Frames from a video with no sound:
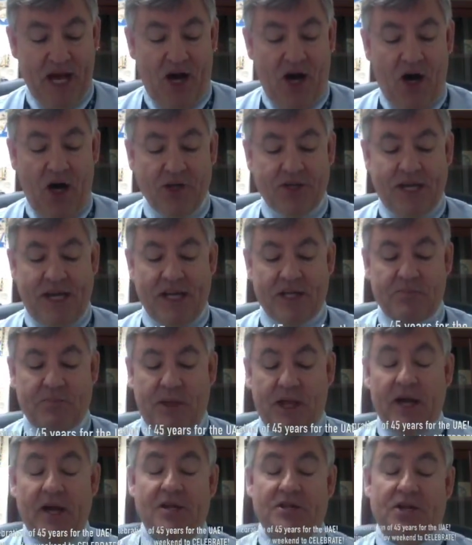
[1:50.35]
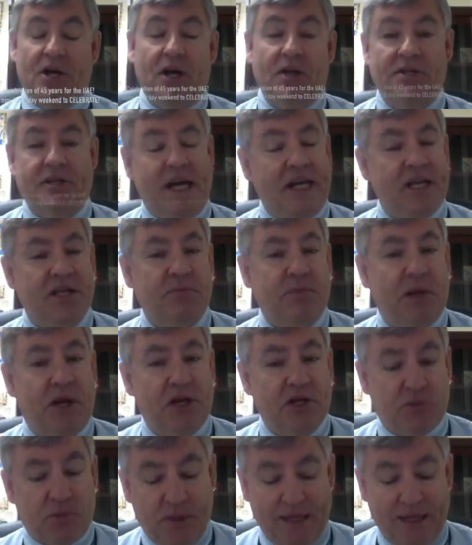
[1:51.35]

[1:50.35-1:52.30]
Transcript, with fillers: All tennis players, all tennis players,